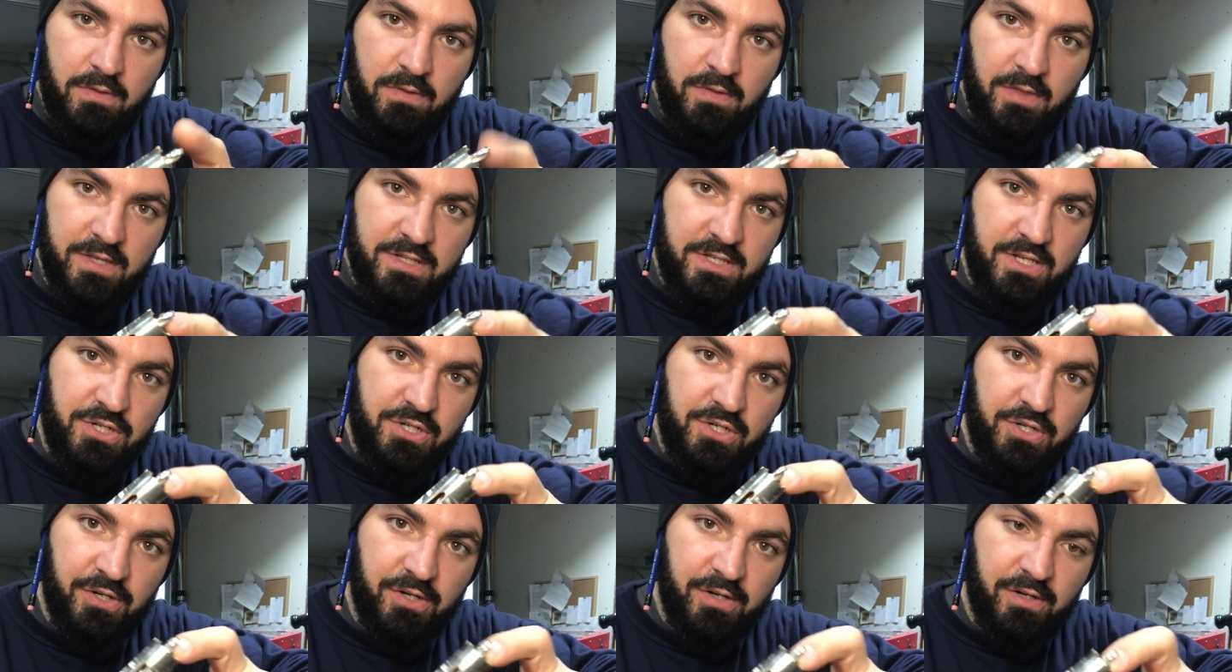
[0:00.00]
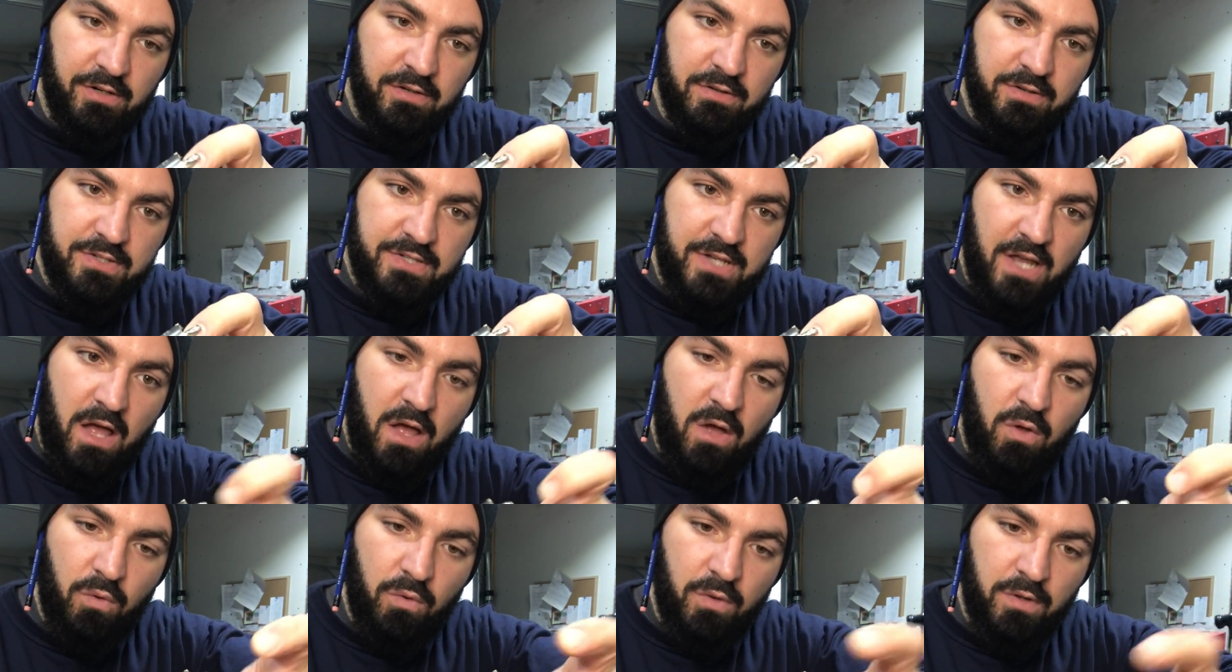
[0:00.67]
This is your
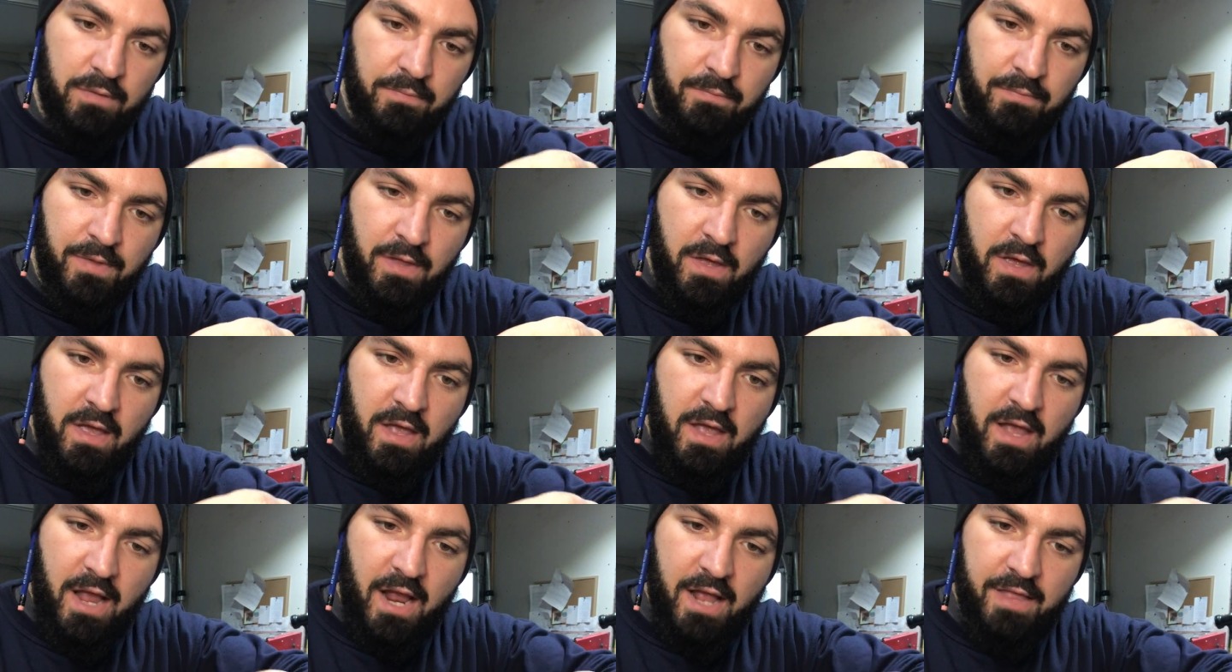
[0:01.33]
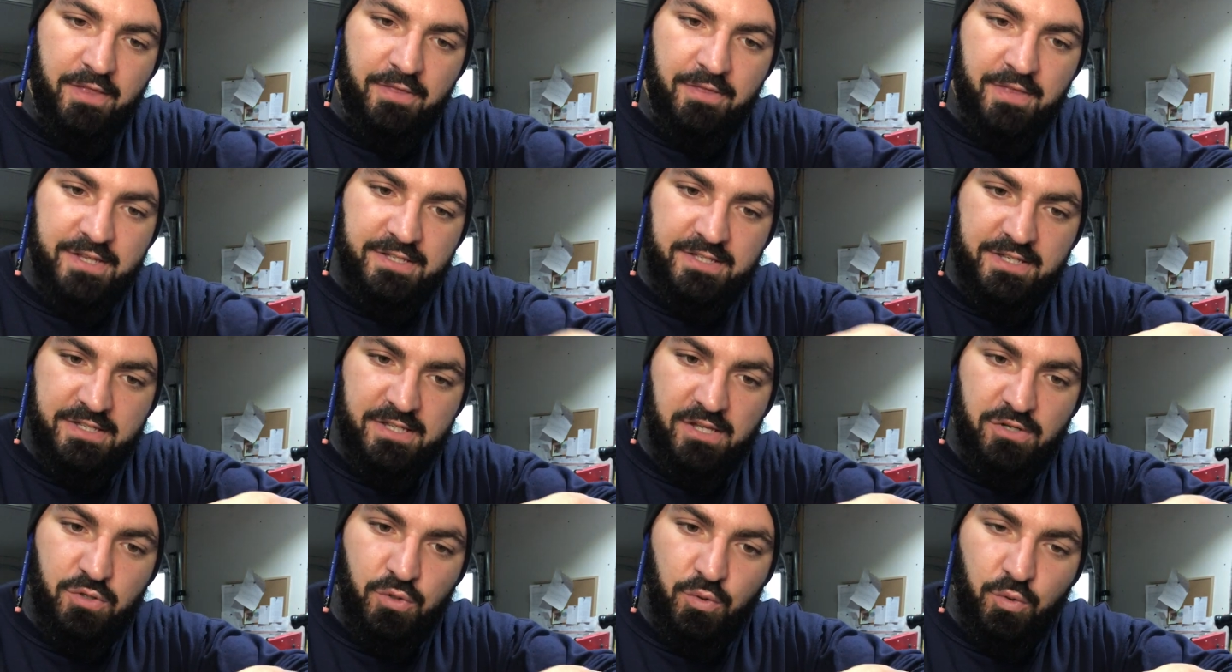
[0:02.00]
saw hole. And then this
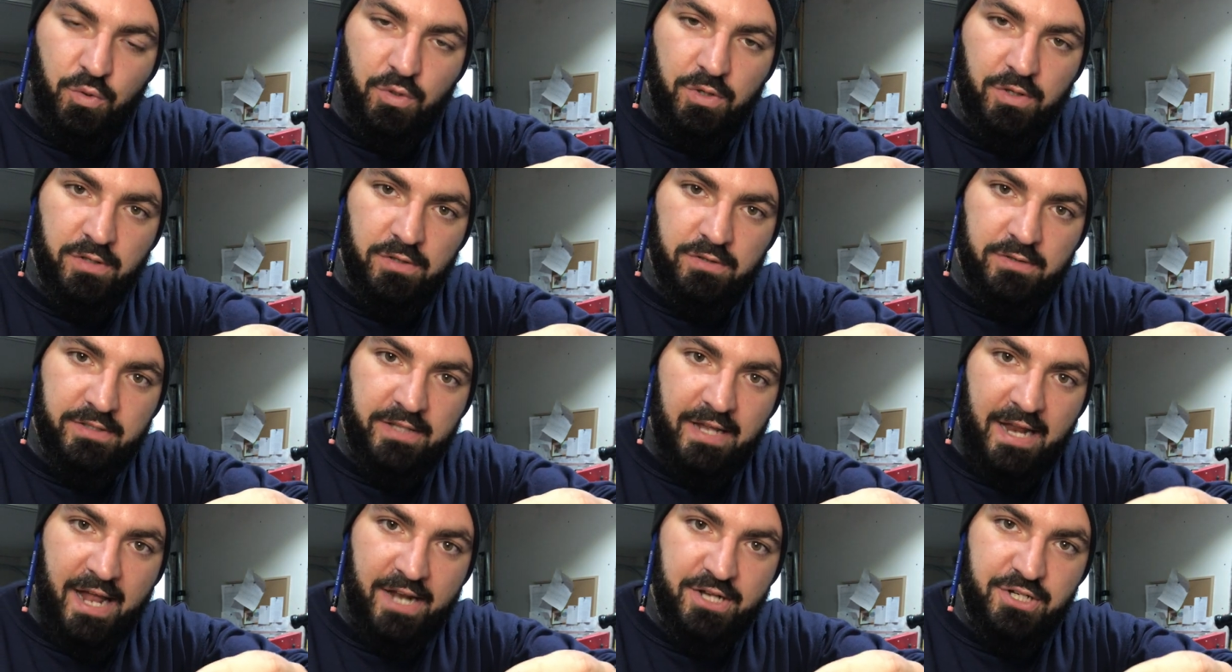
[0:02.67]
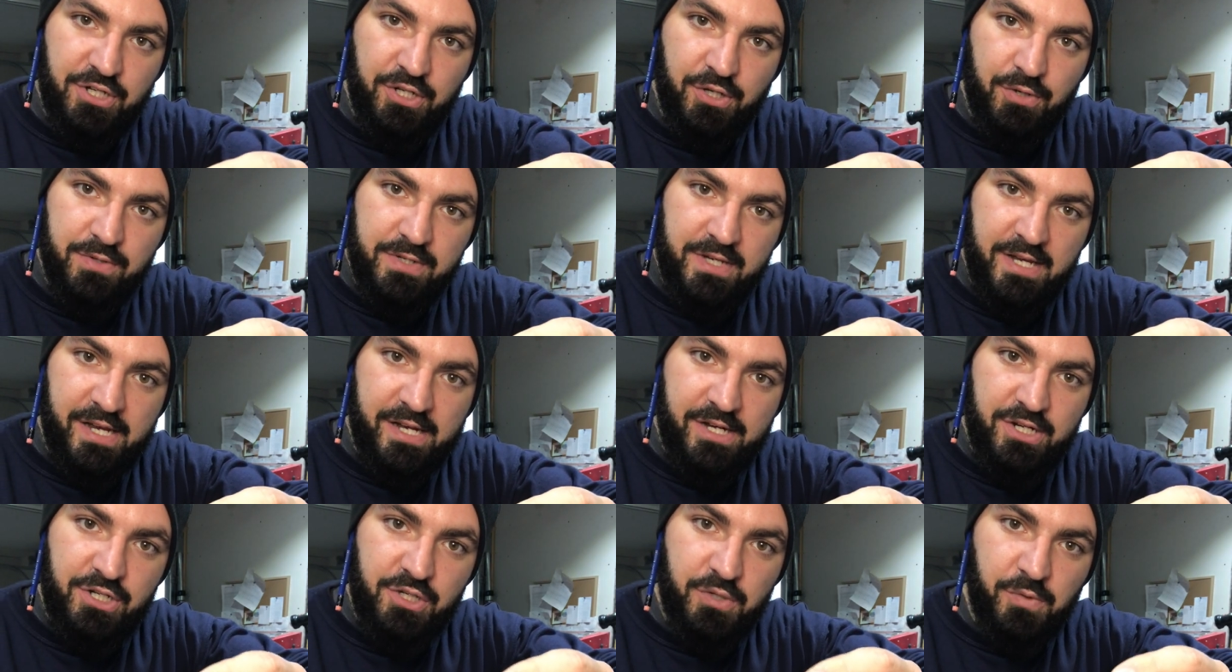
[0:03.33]
is the tool that actually goes
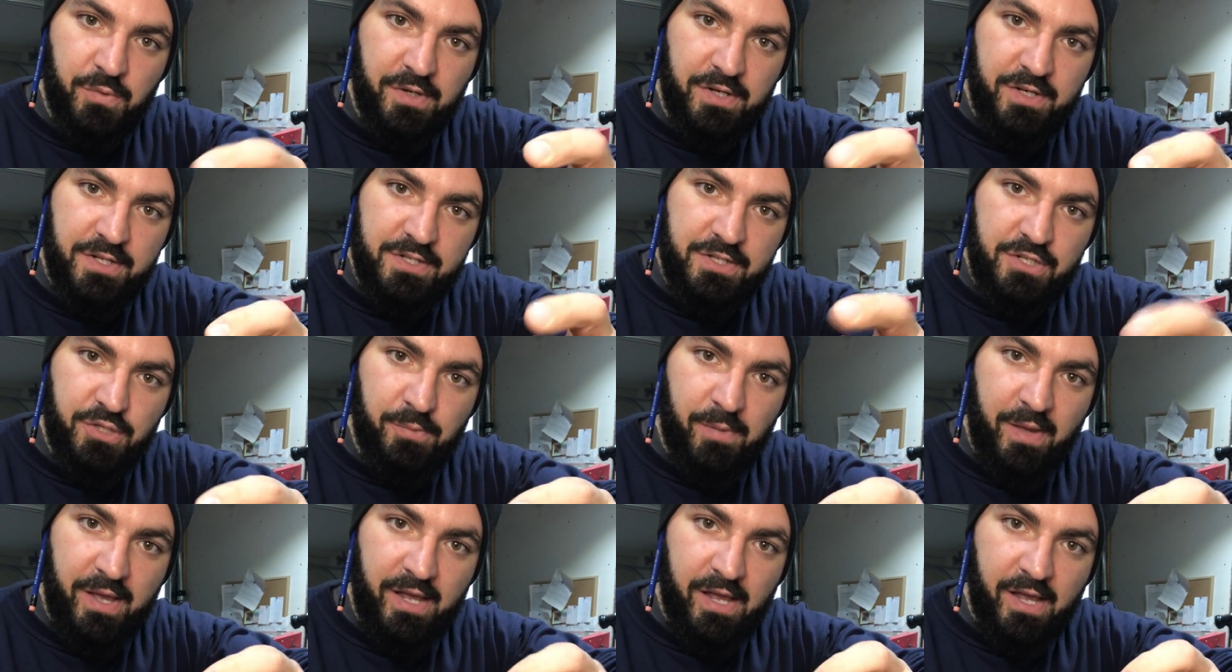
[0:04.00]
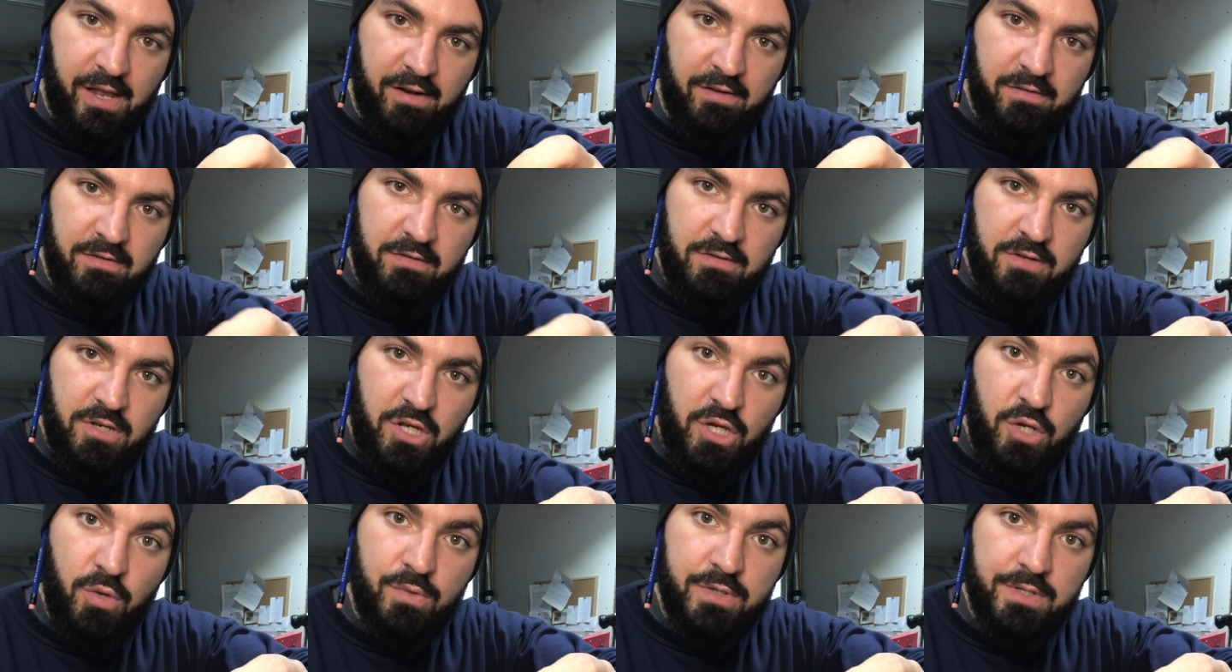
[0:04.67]
into it to make it
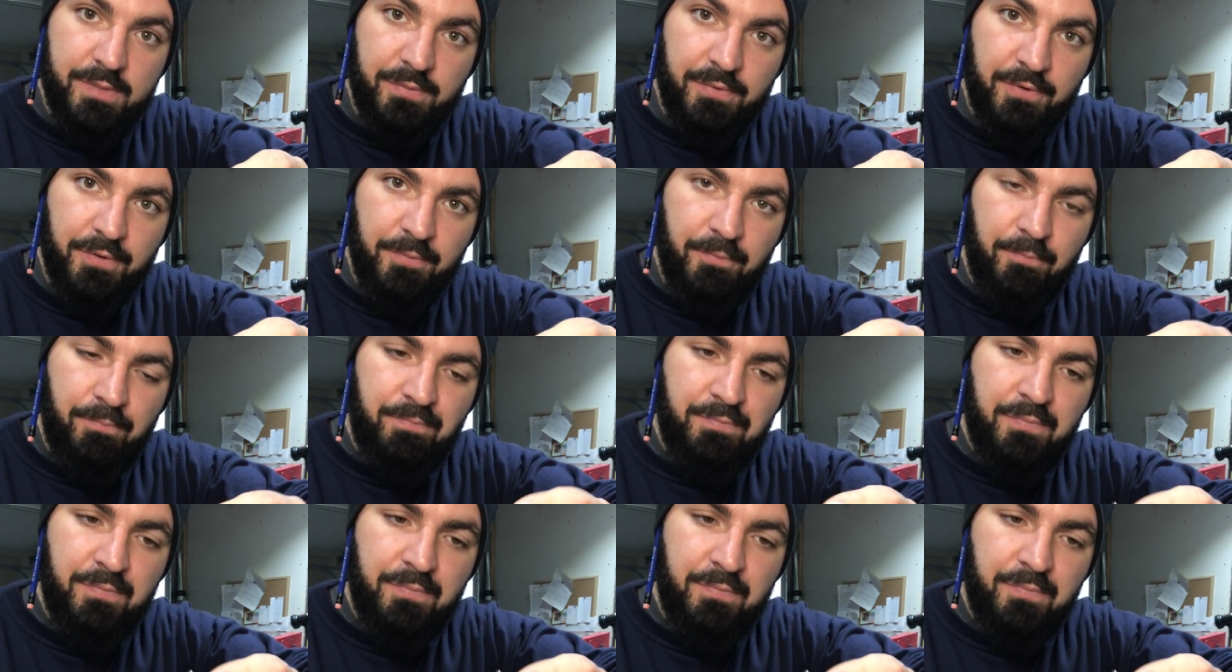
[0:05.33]
usable.